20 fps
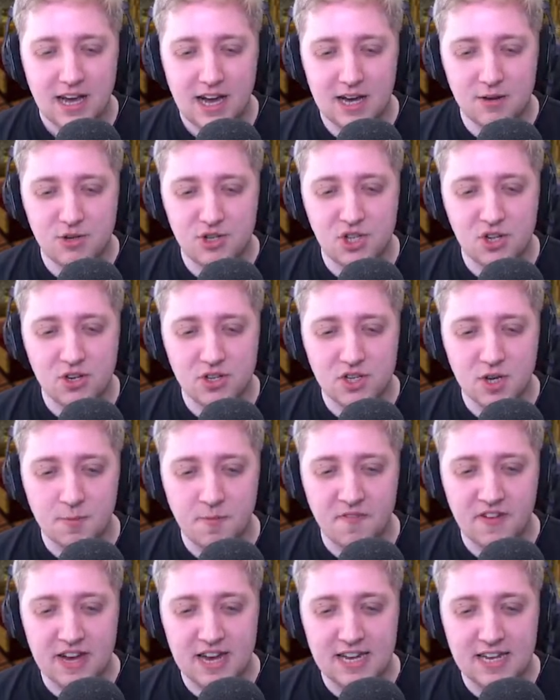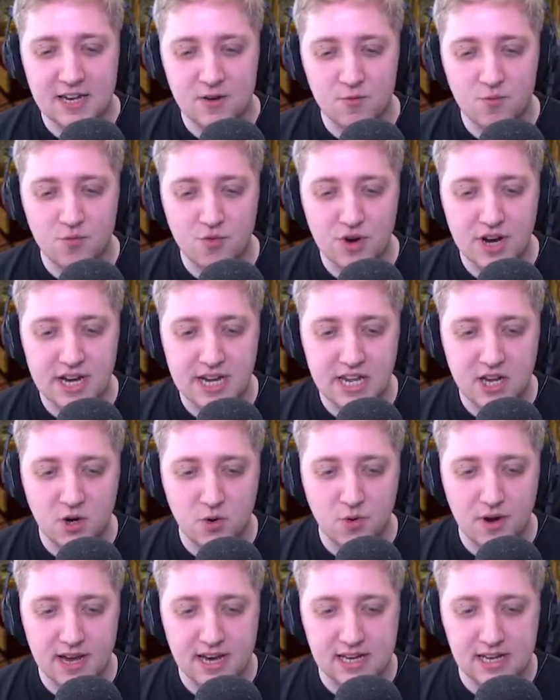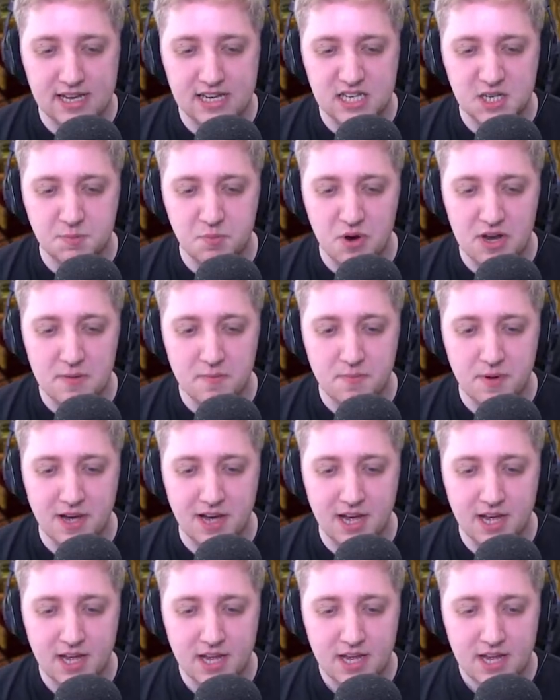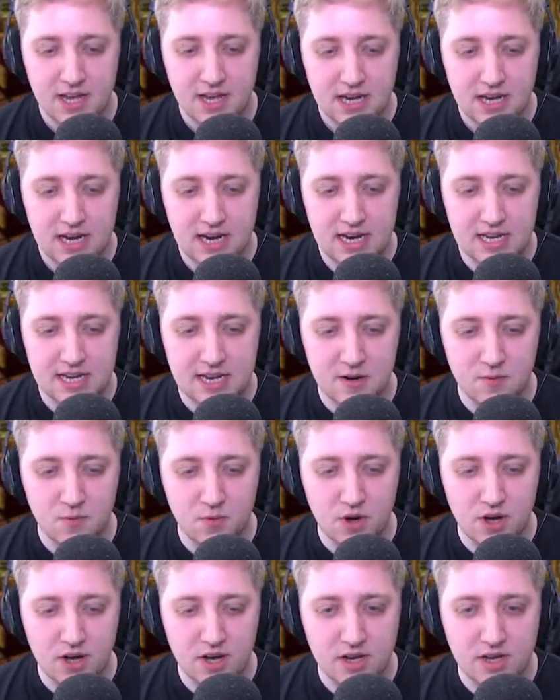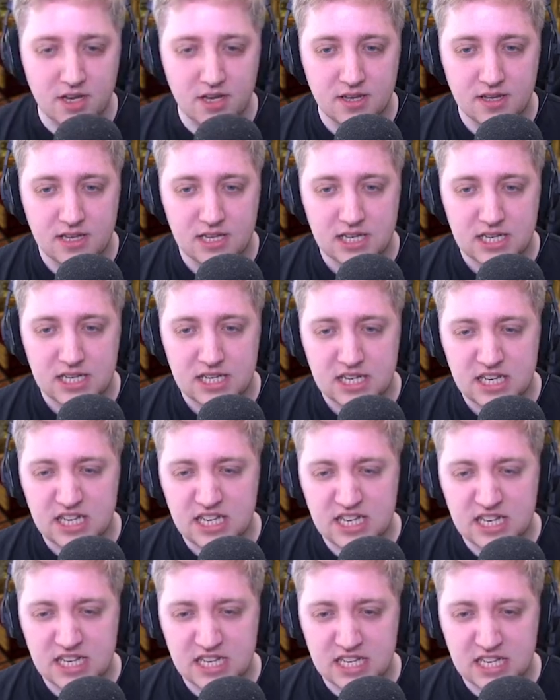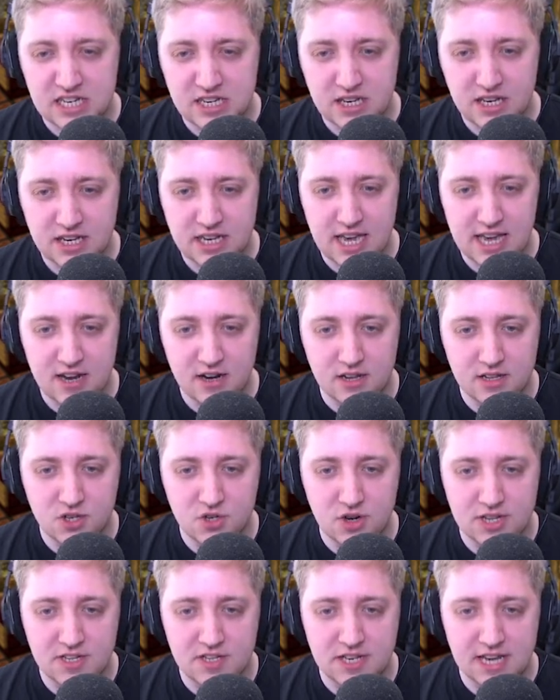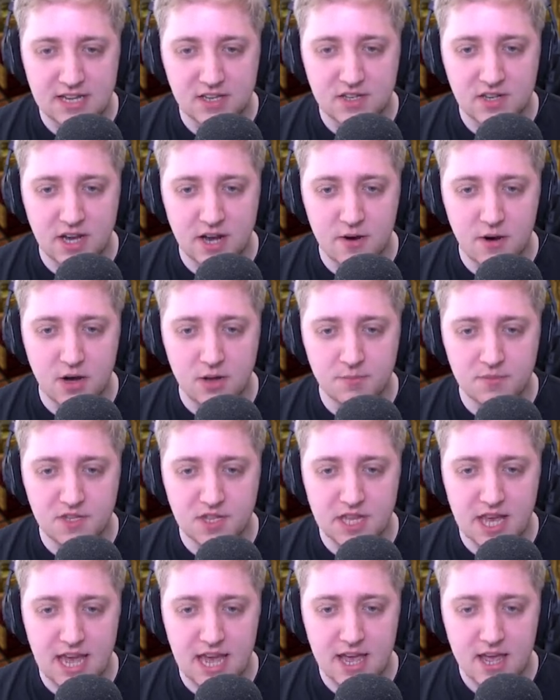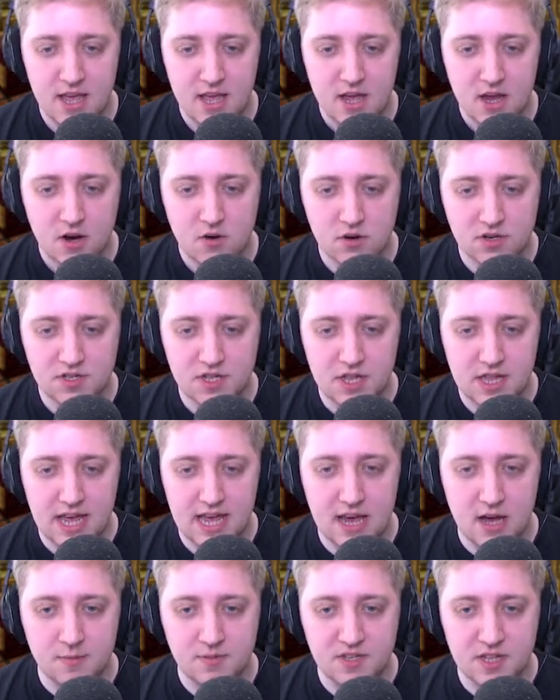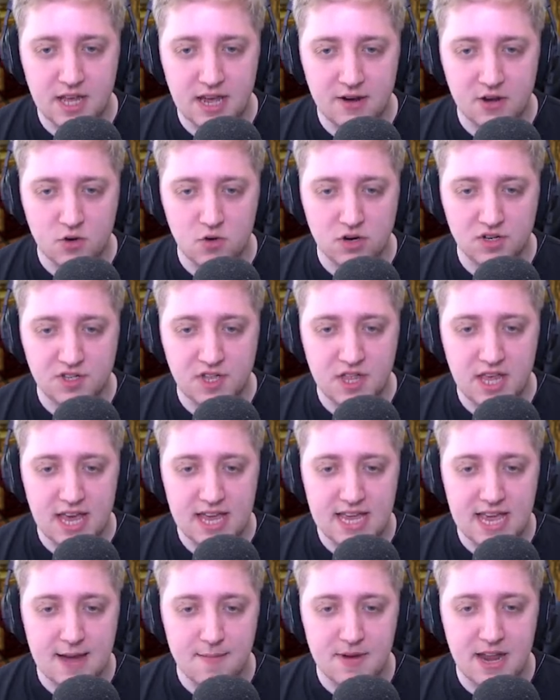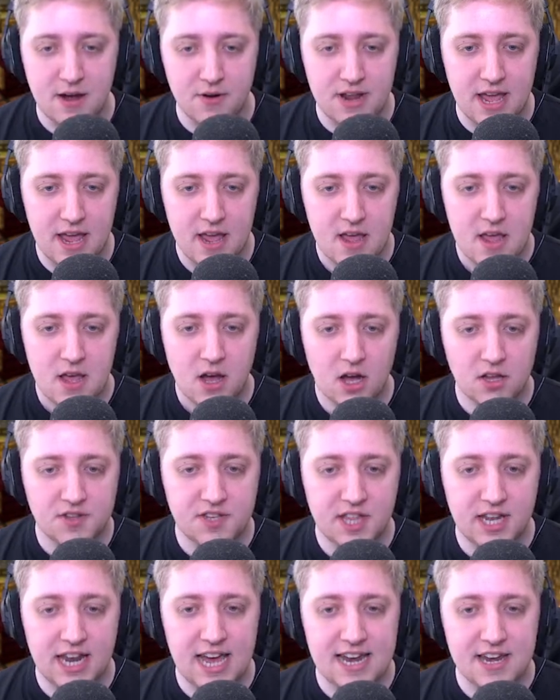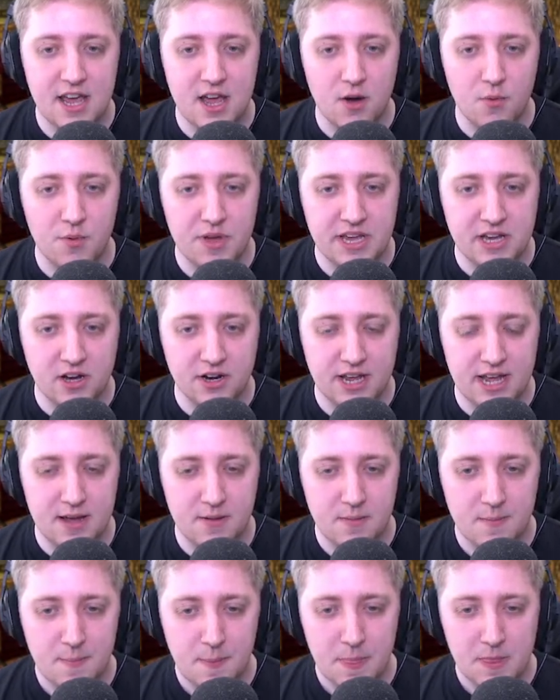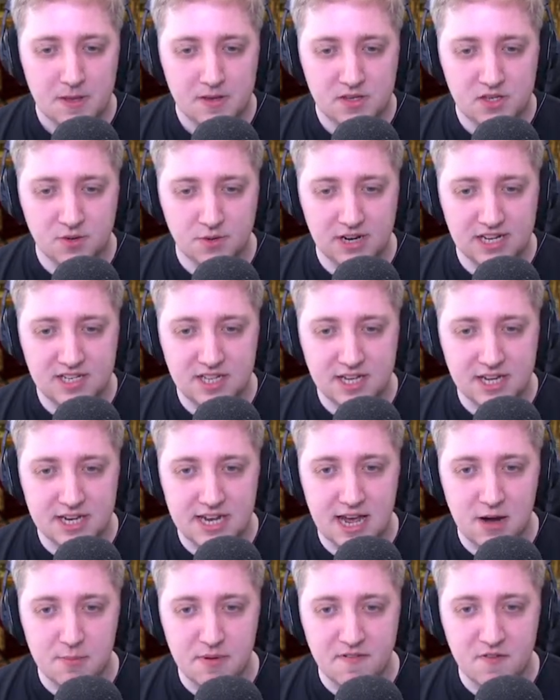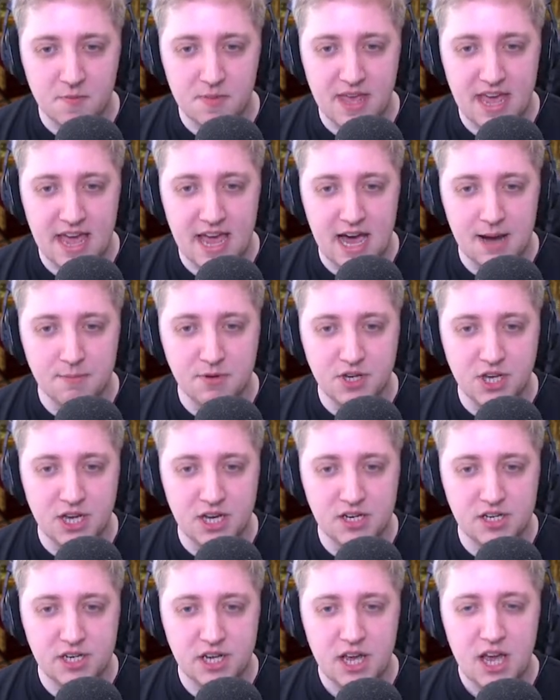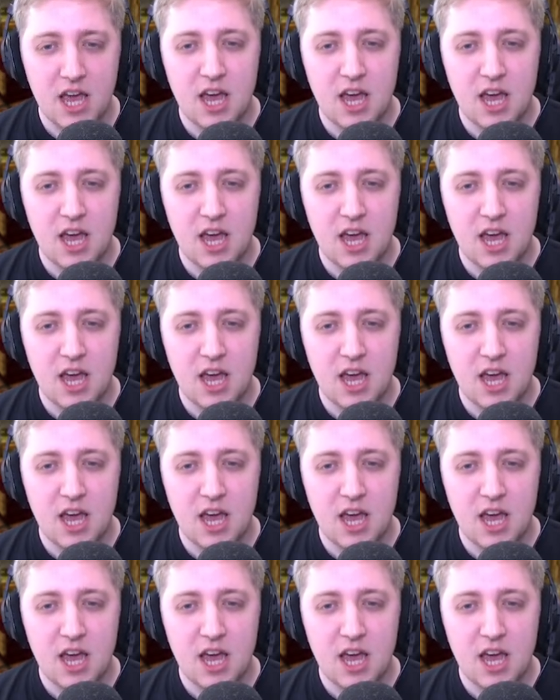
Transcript: I stood on top of it and I did a really quick like sprint, but it didn't work. Ugh. Okay, hold on, let's try this again. So, up to there, across to there, up to there, and across to there. Yep, nailed it. Onto the ladder, we got it. So, unless they can nail me from there, I'm good.